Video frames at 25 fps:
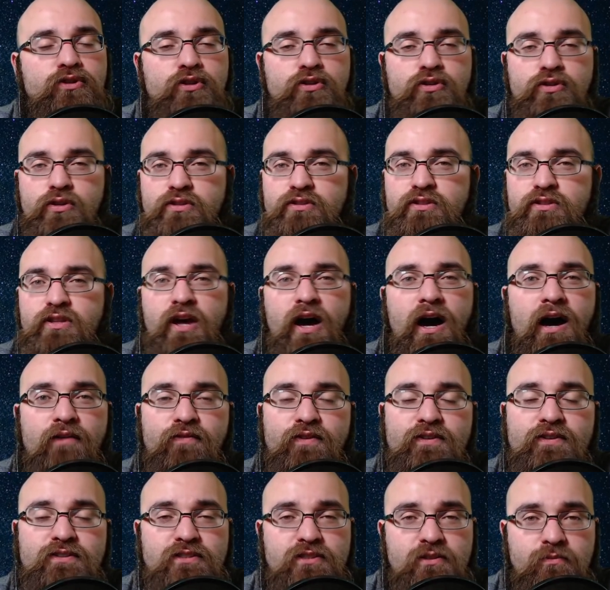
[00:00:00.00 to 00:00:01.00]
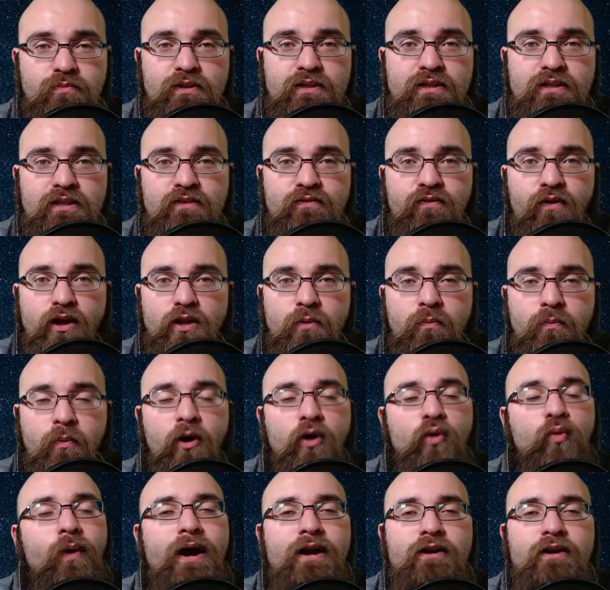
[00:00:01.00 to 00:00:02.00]
Does the offense completely fall
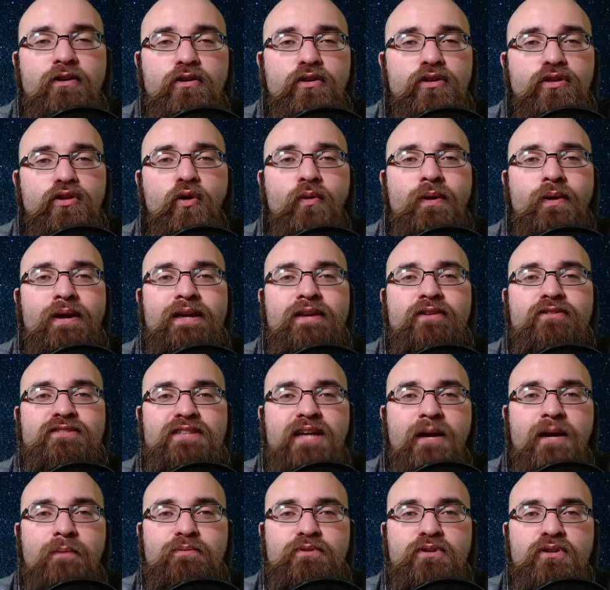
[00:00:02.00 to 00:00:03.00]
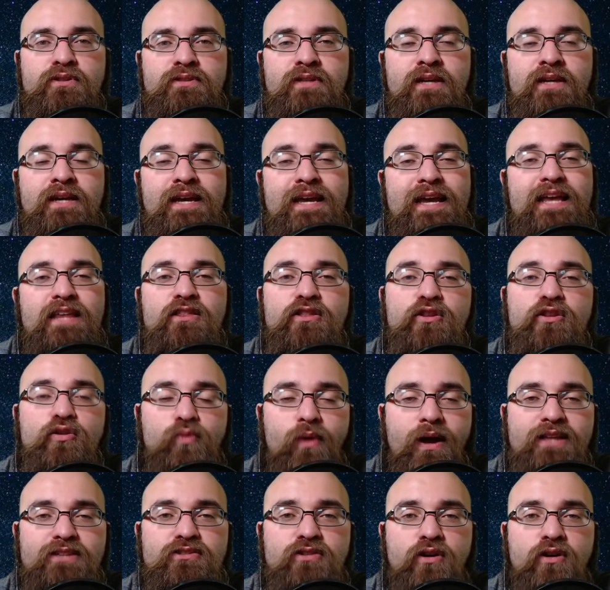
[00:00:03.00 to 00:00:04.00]
apart? Why are you throwing interceptions in the
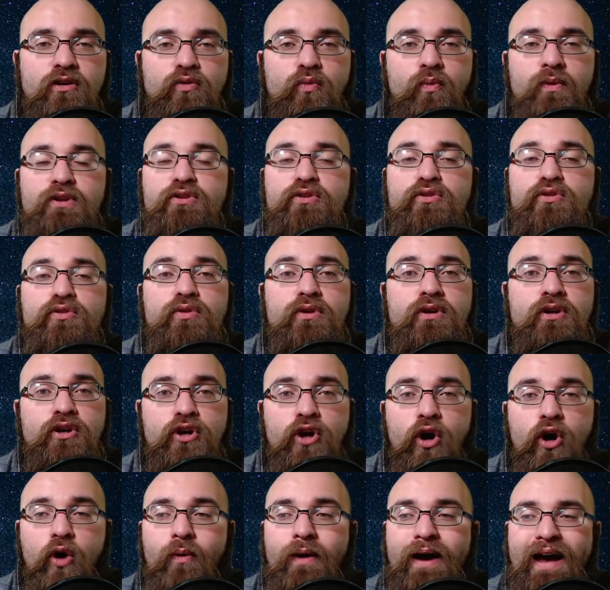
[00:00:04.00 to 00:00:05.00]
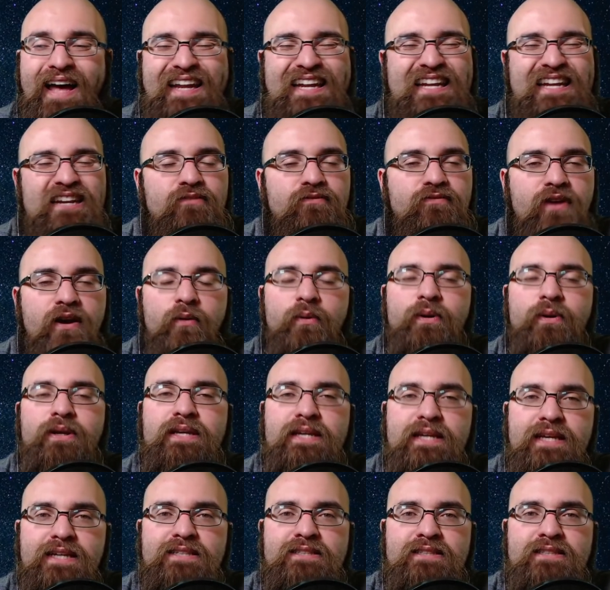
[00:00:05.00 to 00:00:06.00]
red zone when you can go ahead and very
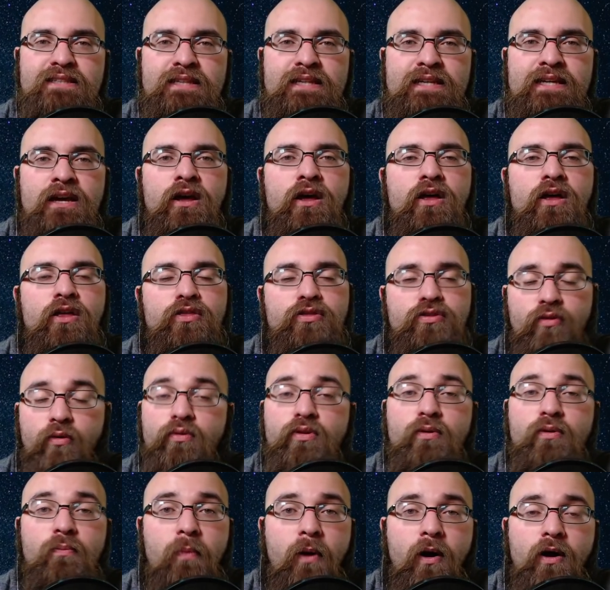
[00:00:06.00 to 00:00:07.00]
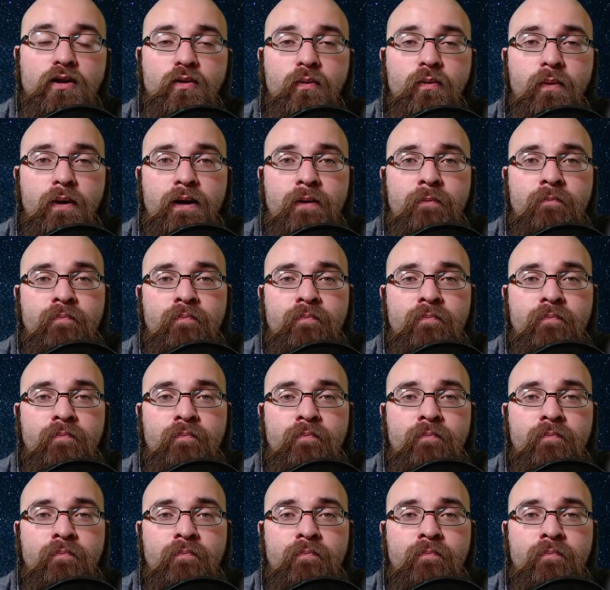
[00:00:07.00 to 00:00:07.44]
easily throw the ball away?